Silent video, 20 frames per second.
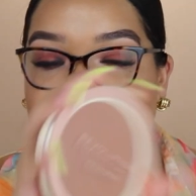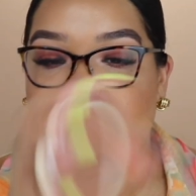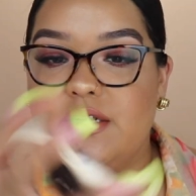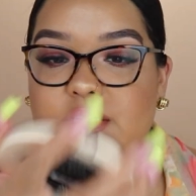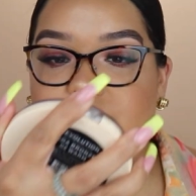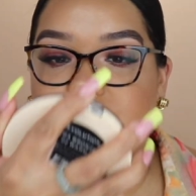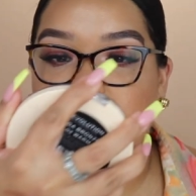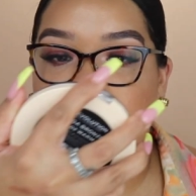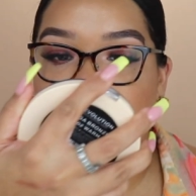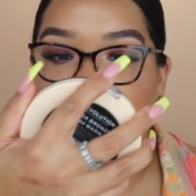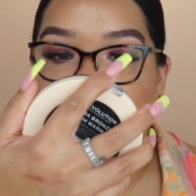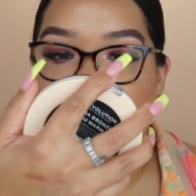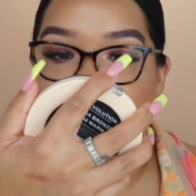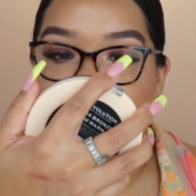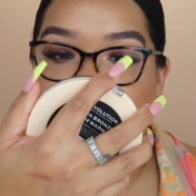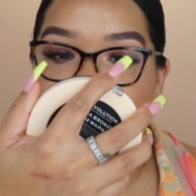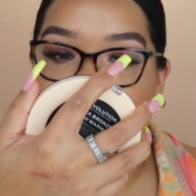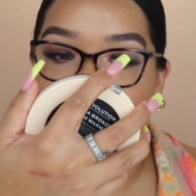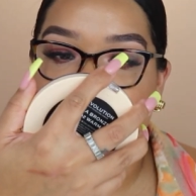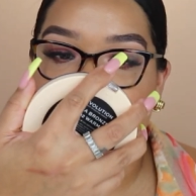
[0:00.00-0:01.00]
So
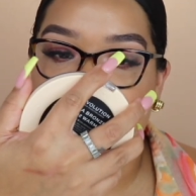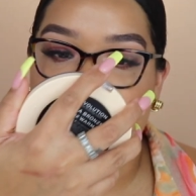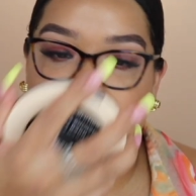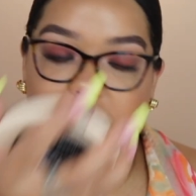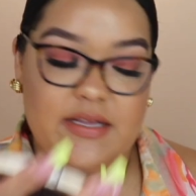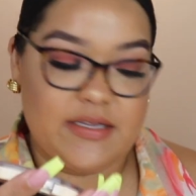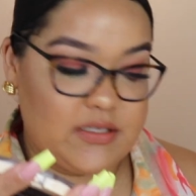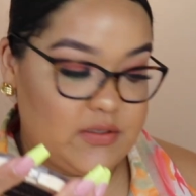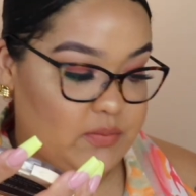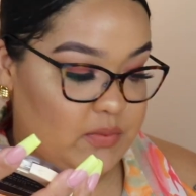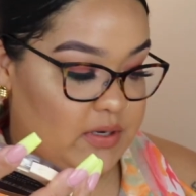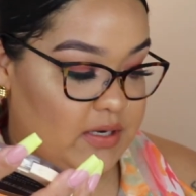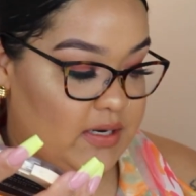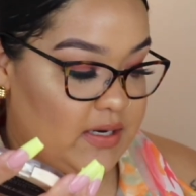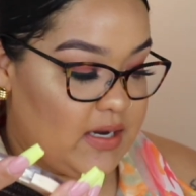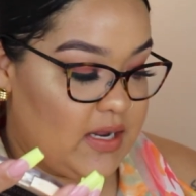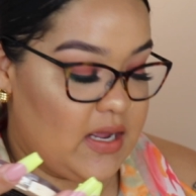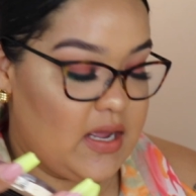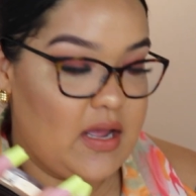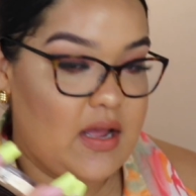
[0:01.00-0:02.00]
I got this
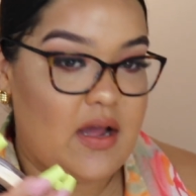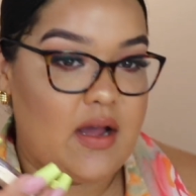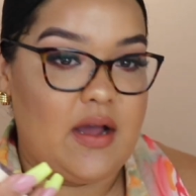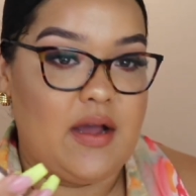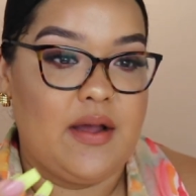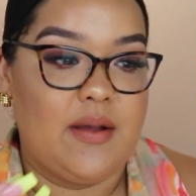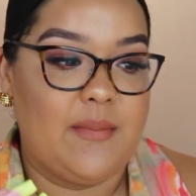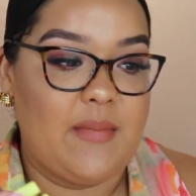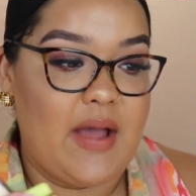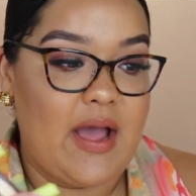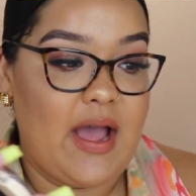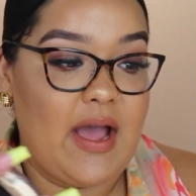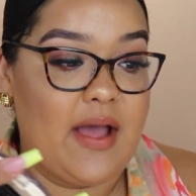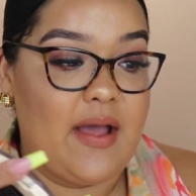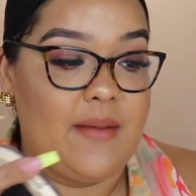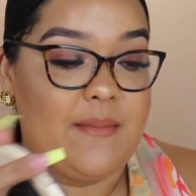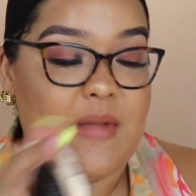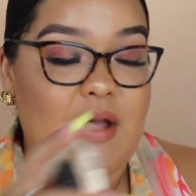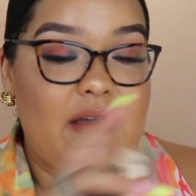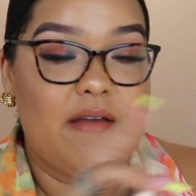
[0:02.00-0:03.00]
one.
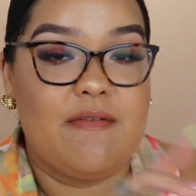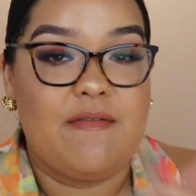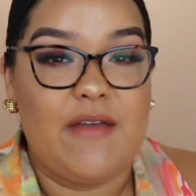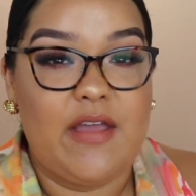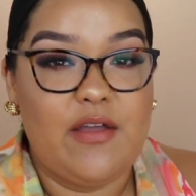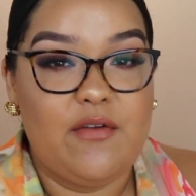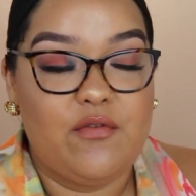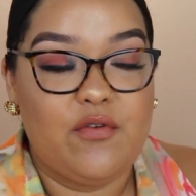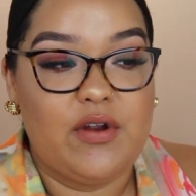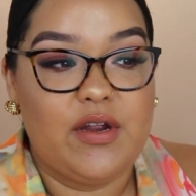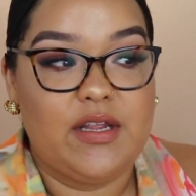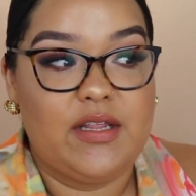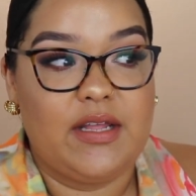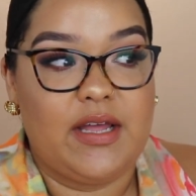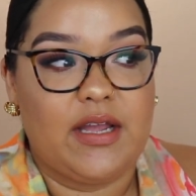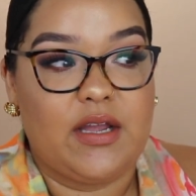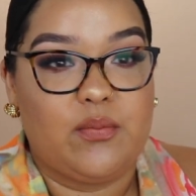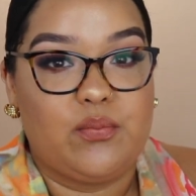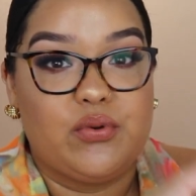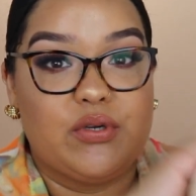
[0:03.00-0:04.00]
My favorite
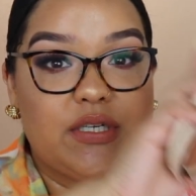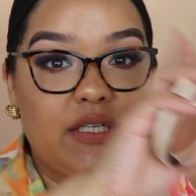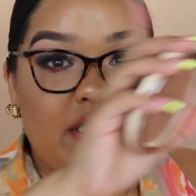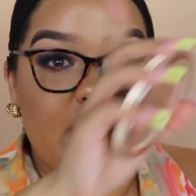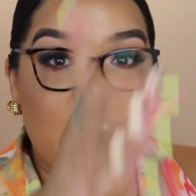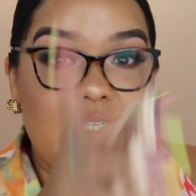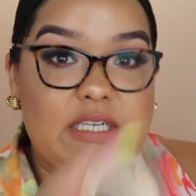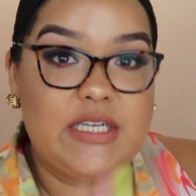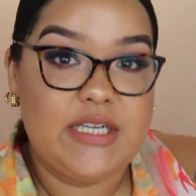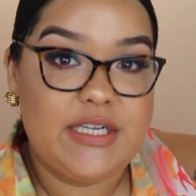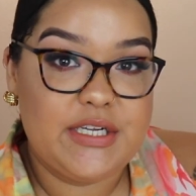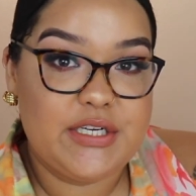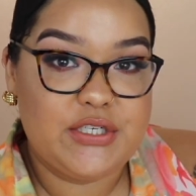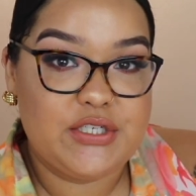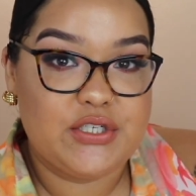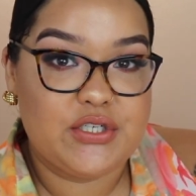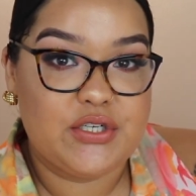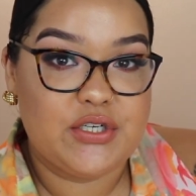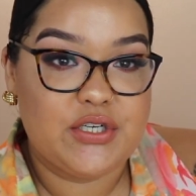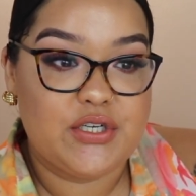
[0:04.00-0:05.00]
like
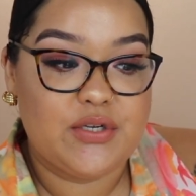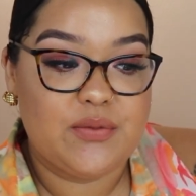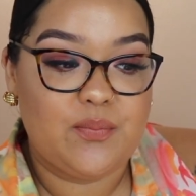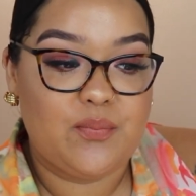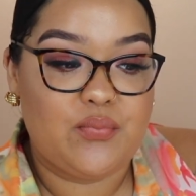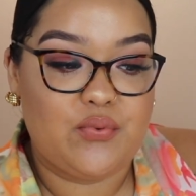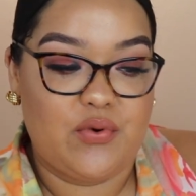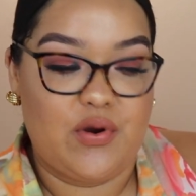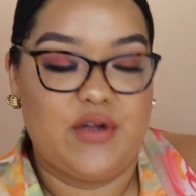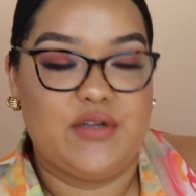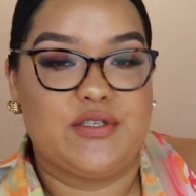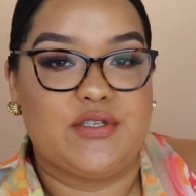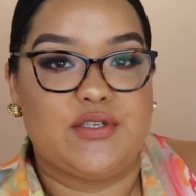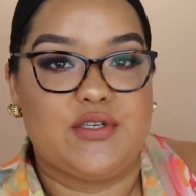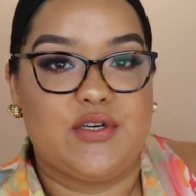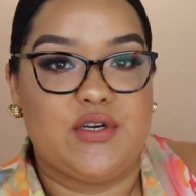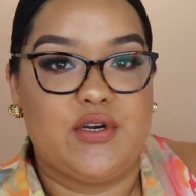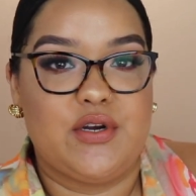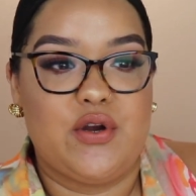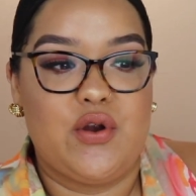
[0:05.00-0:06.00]
prestige
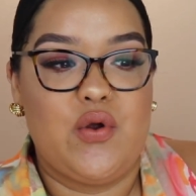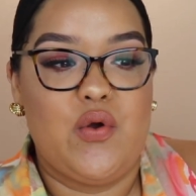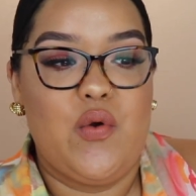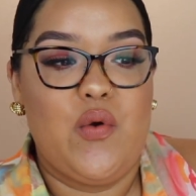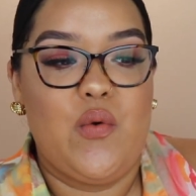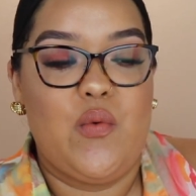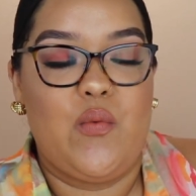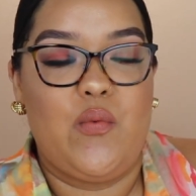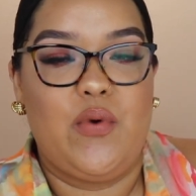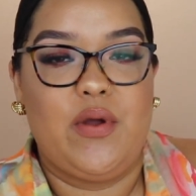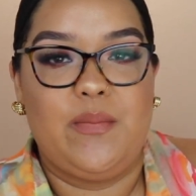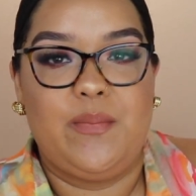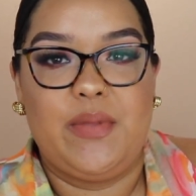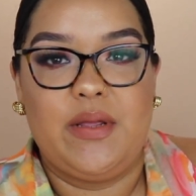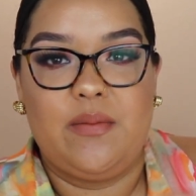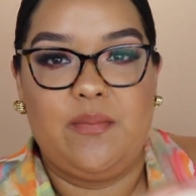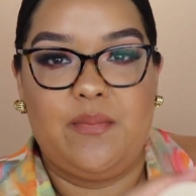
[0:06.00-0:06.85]
bronzer would be